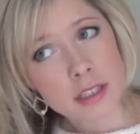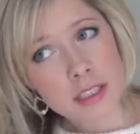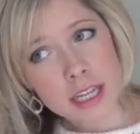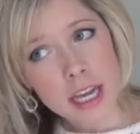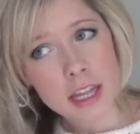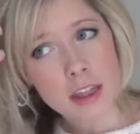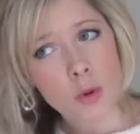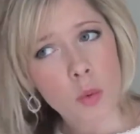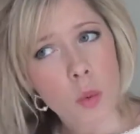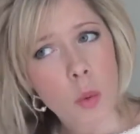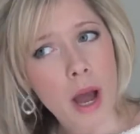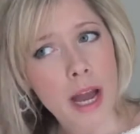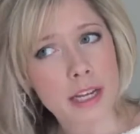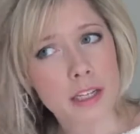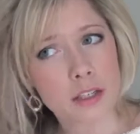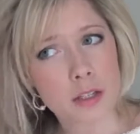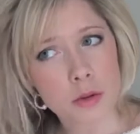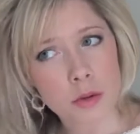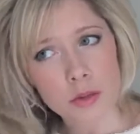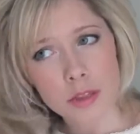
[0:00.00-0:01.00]
take the
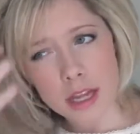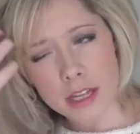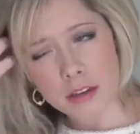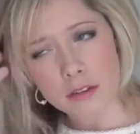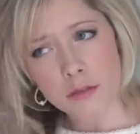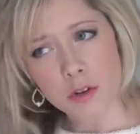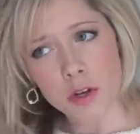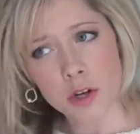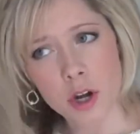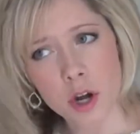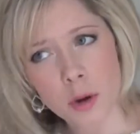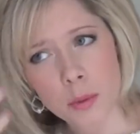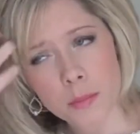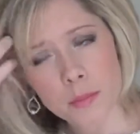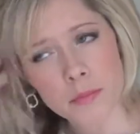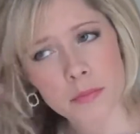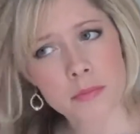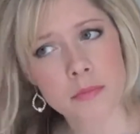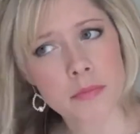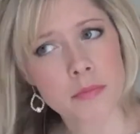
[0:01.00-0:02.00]
wide tooth end of your
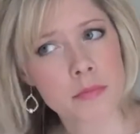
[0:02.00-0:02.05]
comb.